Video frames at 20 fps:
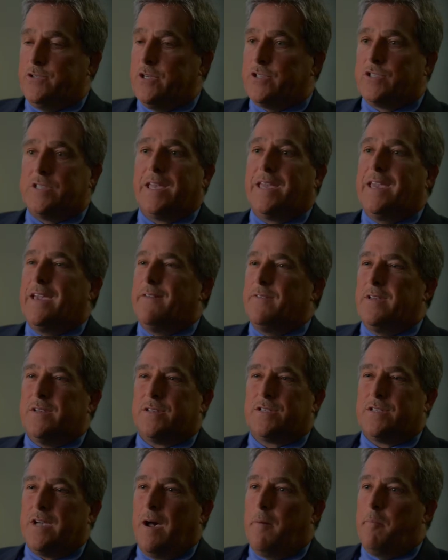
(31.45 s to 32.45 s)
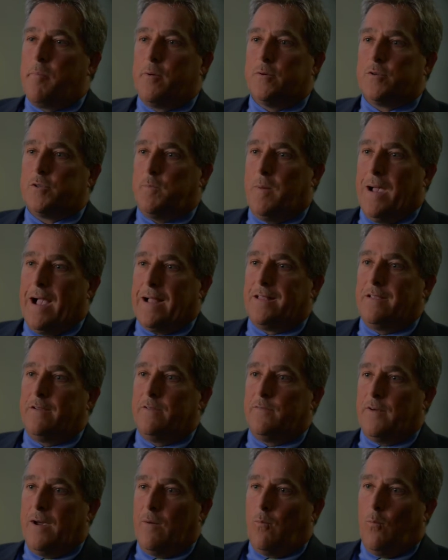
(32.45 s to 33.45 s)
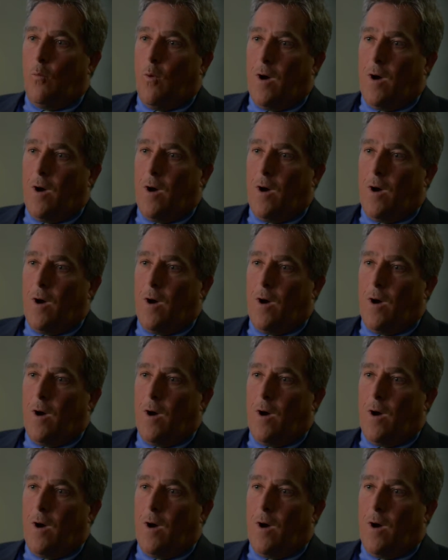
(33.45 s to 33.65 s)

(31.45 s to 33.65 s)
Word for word: Just to give you some perspective on